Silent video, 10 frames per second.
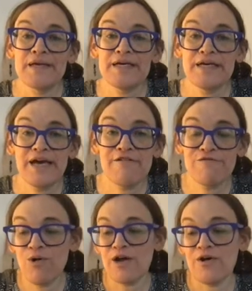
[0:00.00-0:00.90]
King
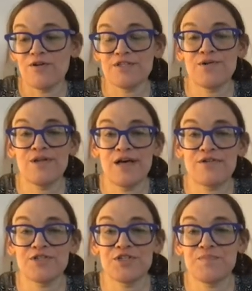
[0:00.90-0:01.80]
f1 also
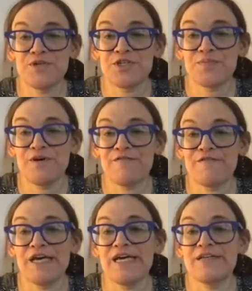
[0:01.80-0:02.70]
allows just bishop
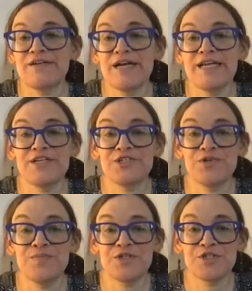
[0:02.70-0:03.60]
f8, knight
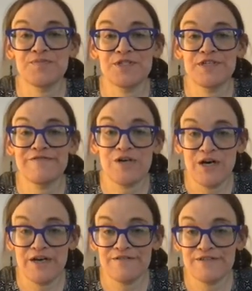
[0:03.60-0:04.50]
e2, bishop c5.